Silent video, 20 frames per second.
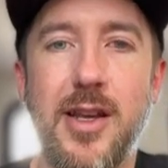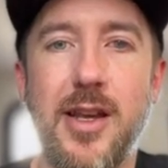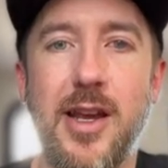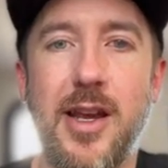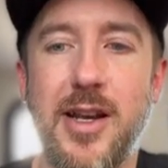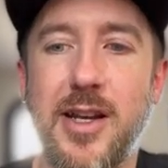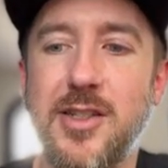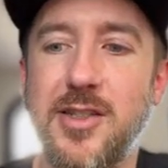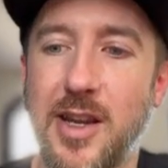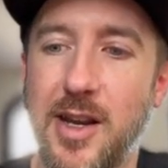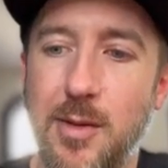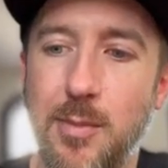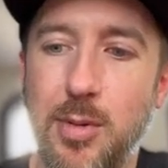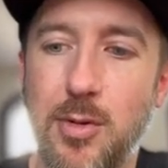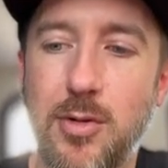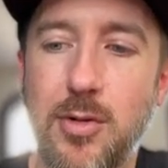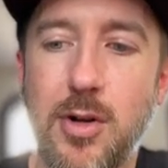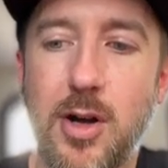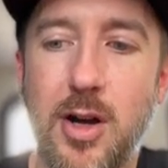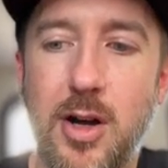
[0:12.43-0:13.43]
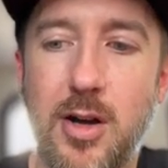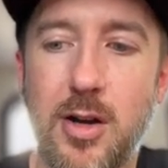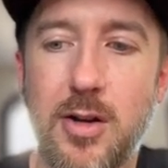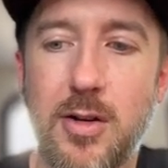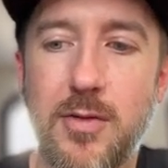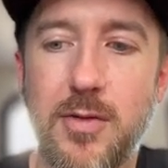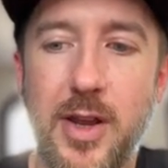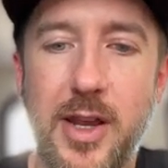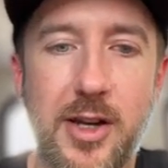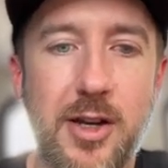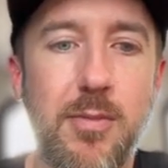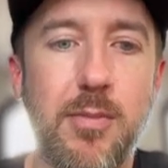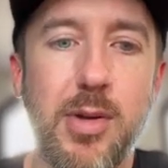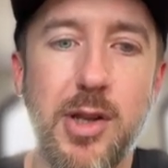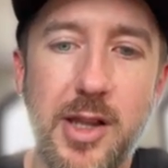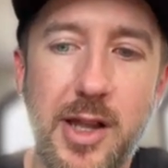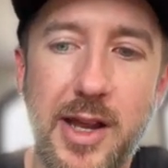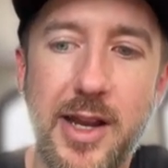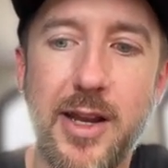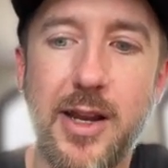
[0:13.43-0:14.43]
an example of a
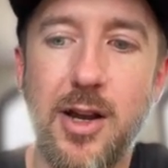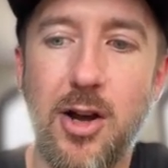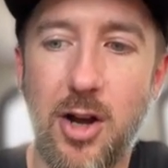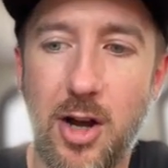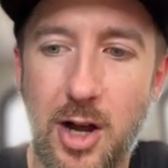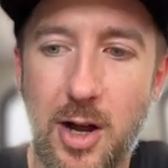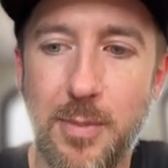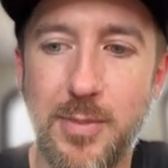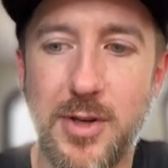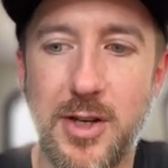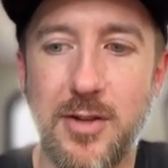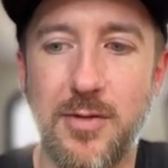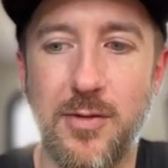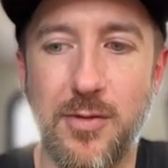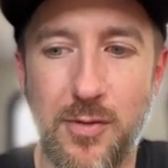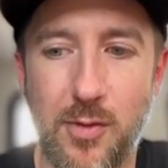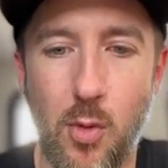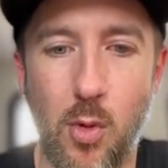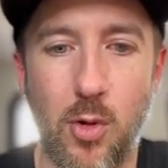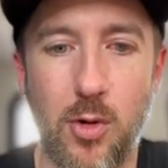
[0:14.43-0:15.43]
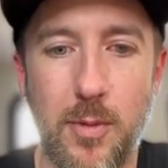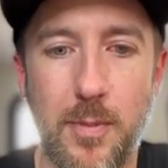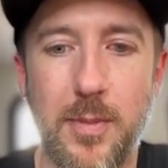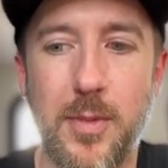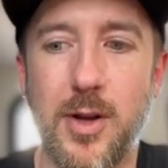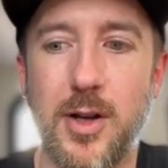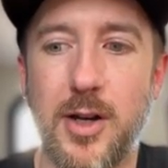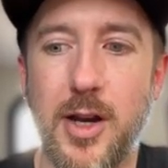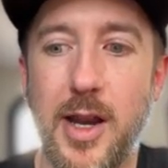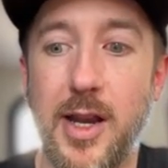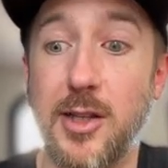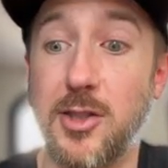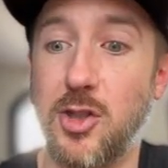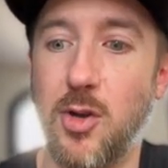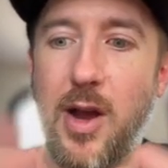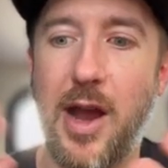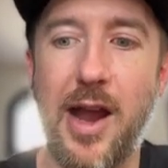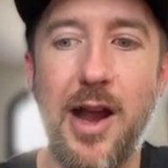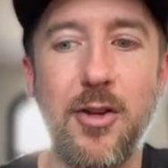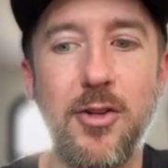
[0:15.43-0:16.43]
compliant opt-in form. Okay, so
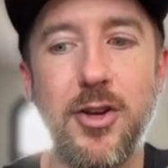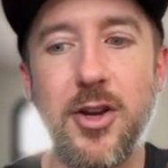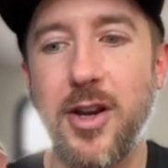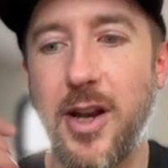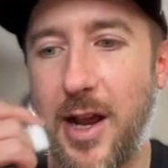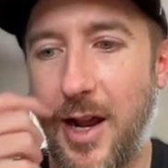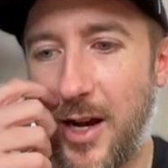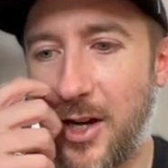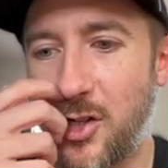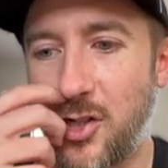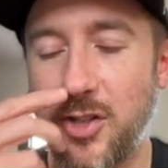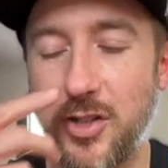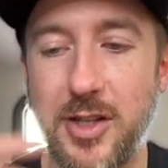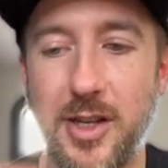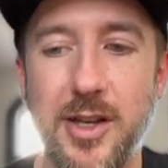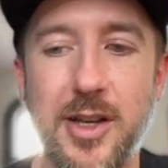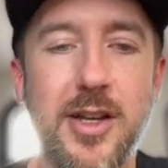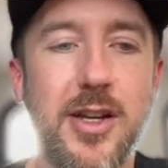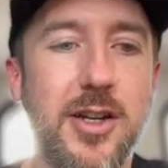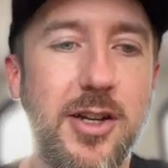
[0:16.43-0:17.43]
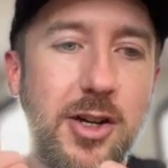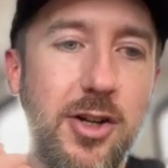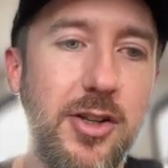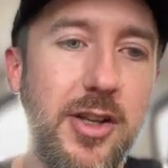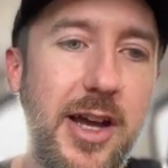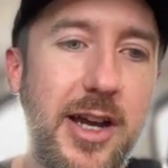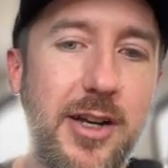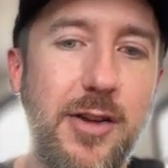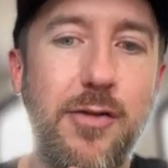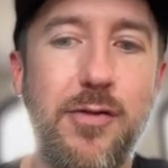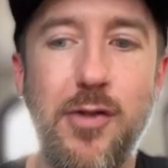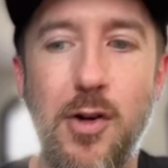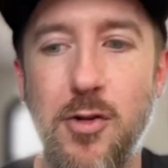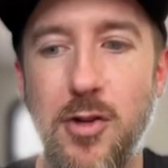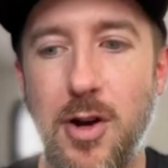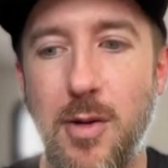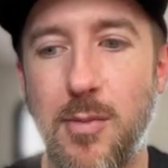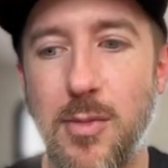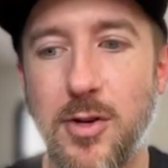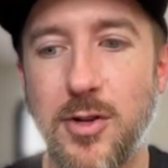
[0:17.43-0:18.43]
how are you going to actually collect phone
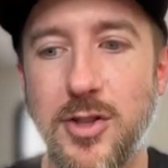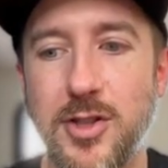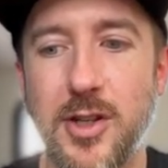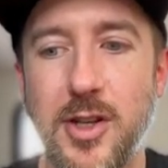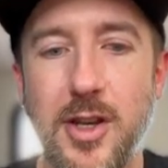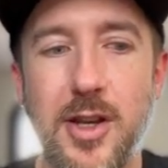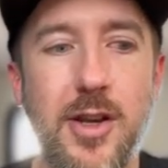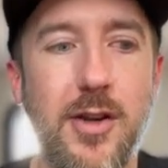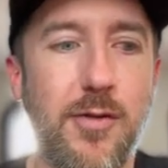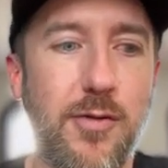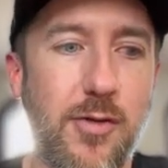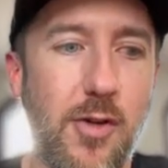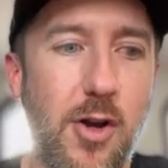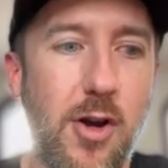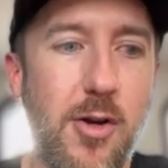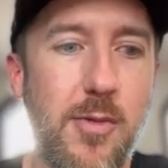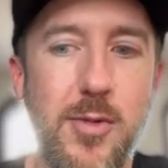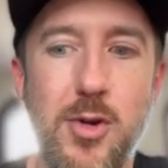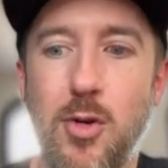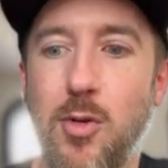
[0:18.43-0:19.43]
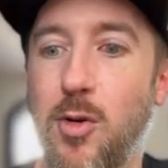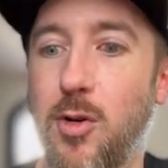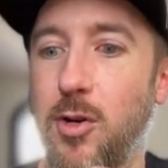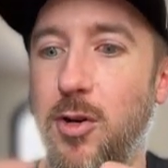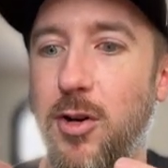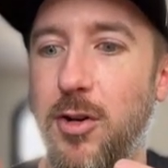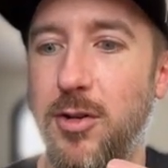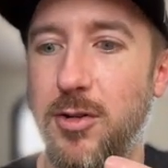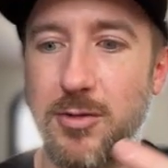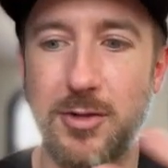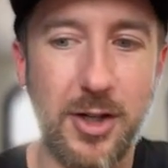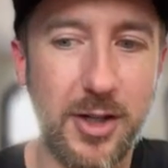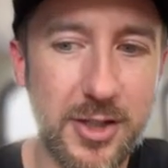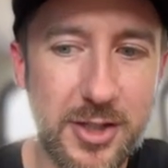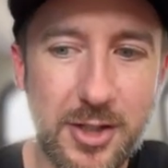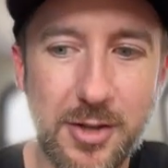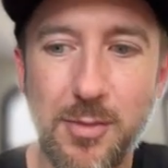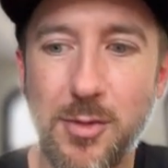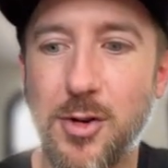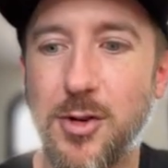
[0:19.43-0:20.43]
numbers from your
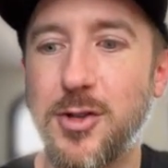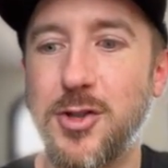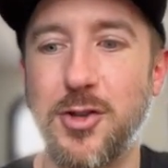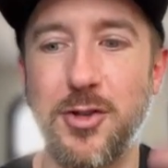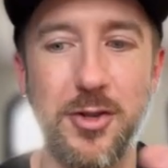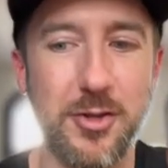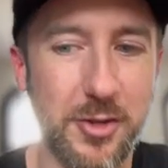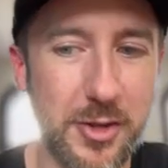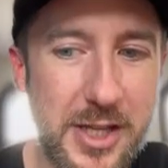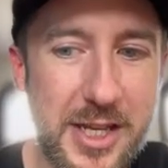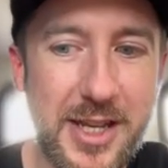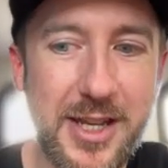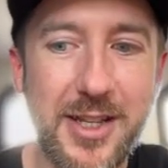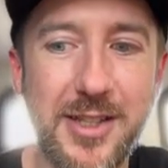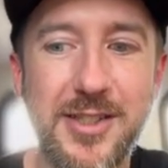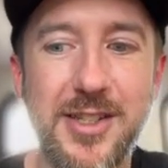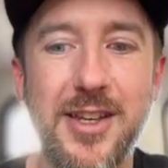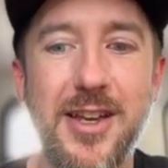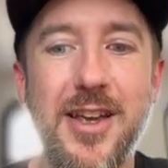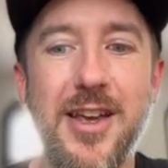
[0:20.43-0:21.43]
customers or your leads?